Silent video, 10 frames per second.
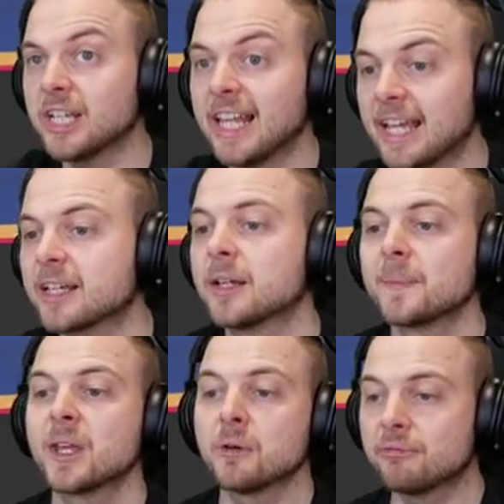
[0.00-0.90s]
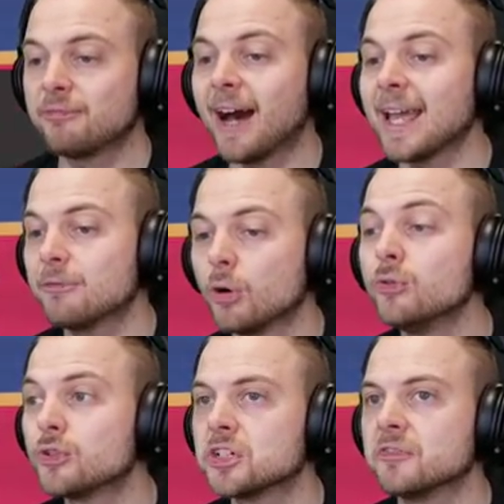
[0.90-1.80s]
like,
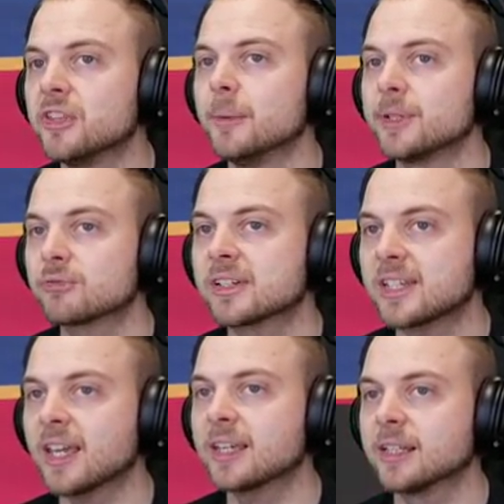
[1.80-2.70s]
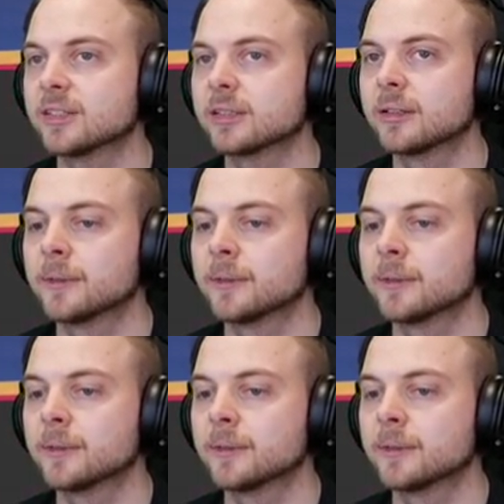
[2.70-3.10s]
500 of them. It's ridiculous.